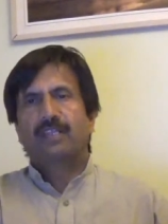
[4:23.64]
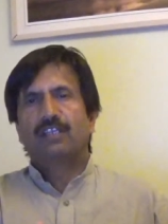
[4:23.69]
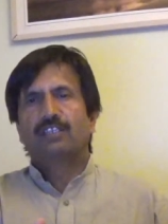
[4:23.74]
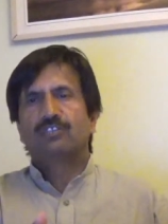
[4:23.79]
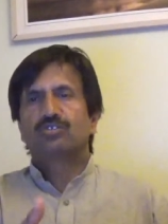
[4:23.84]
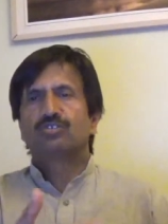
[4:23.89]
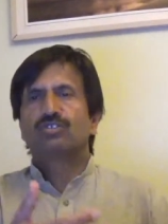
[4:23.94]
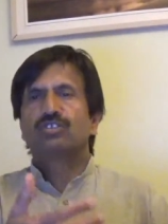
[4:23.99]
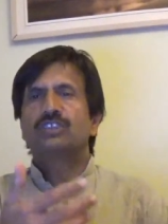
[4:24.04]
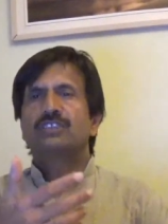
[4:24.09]

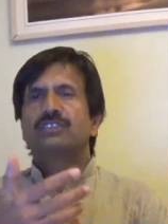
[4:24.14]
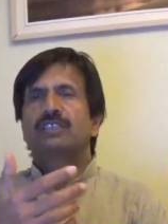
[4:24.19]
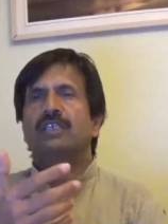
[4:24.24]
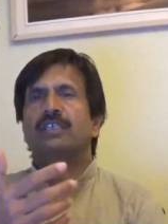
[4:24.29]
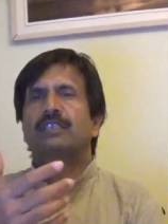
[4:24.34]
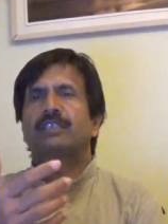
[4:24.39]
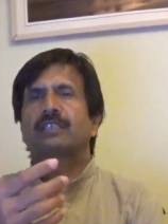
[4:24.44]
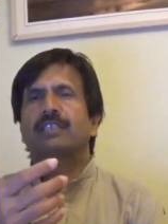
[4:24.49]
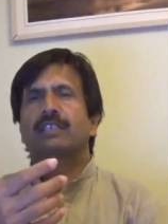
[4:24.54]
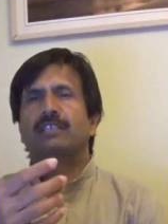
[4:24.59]
So these
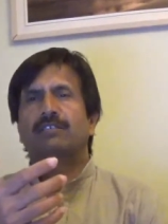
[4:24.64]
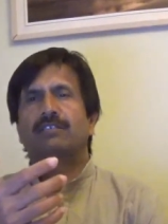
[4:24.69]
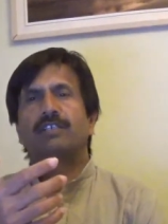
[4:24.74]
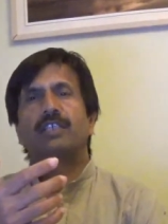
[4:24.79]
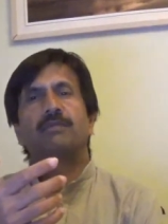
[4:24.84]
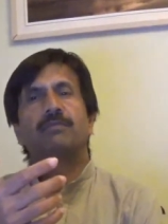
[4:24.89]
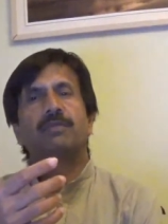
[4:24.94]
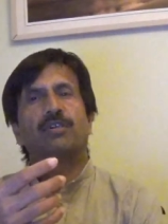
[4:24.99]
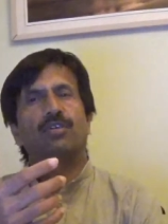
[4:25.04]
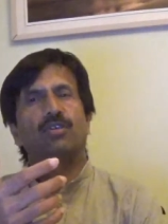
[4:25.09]
are the
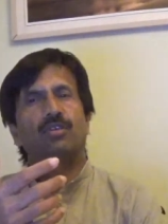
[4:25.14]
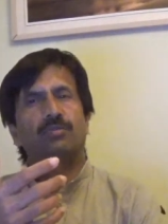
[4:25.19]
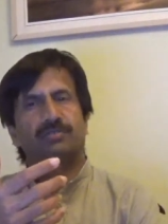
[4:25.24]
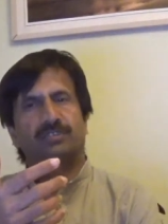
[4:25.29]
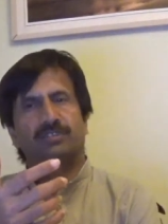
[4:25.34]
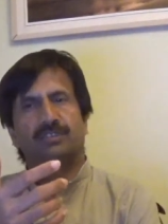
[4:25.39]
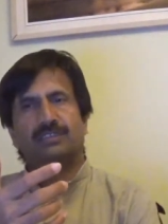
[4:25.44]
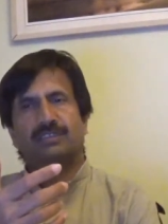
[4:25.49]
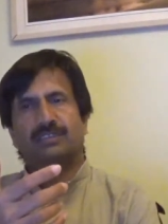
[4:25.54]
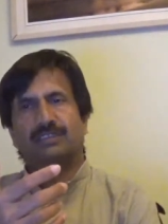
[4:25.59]
treatment
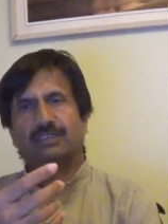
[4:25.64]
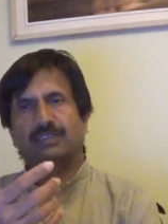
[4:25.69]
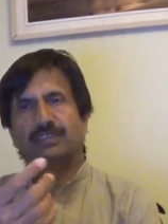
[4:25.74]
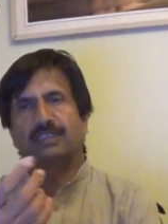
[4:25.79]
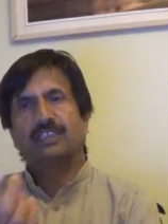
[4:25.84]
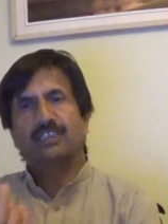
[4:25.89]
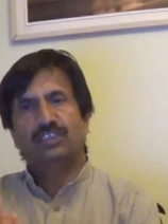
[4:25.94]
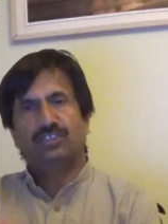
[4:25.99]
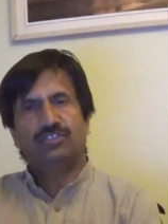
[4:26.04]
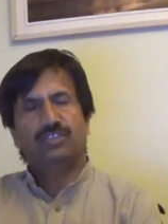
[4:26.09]
options uh,
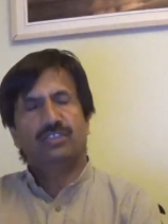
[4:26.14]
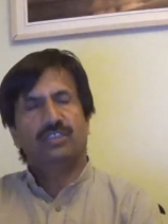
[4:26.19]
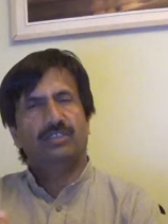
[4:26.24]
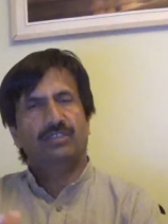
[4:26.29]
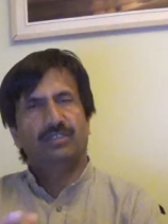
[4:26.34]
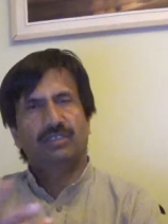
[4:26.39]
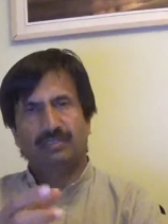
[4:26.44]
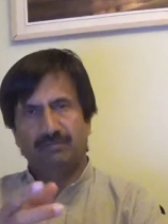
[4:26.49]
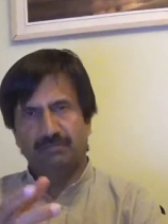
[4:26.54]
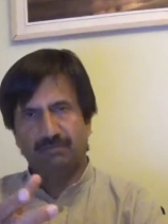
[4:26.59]
initially
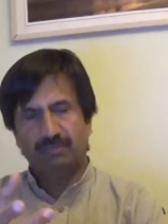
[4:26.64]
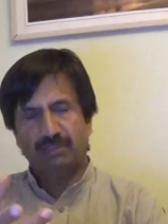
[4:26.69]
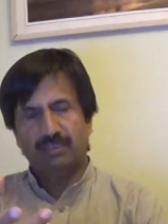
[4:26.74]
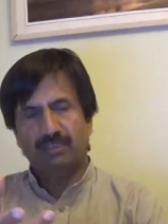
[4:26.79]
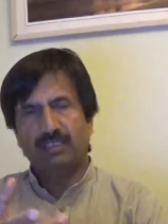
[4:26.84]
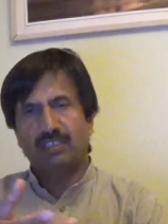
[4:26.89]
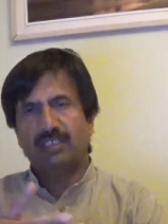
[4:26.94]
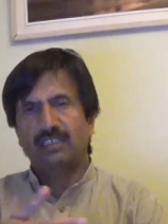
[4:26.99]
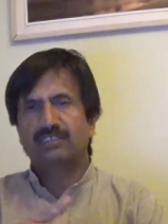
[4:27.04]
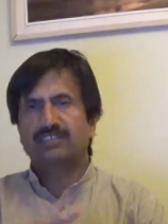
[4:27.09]
uh, at
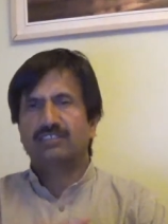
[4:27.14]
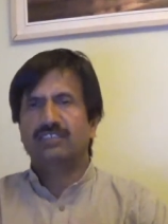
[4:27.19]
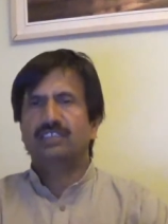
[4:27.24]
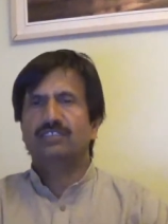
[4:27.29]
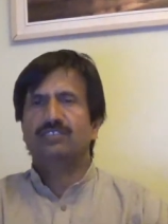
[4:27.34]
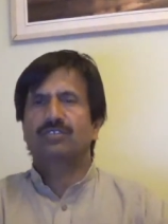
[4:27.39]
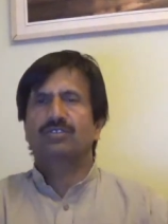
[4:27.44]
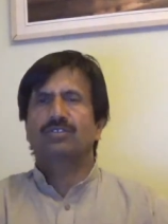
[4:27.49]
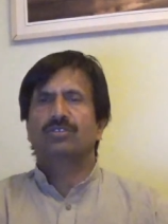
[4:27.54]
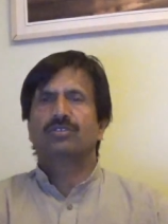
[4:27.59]
the early
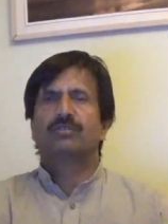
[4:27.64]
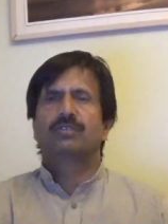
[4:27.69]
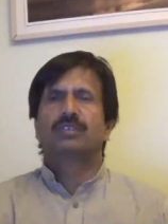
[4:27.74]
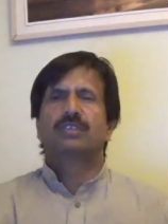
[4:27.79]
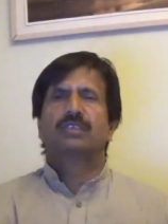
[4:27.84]
stage, you know.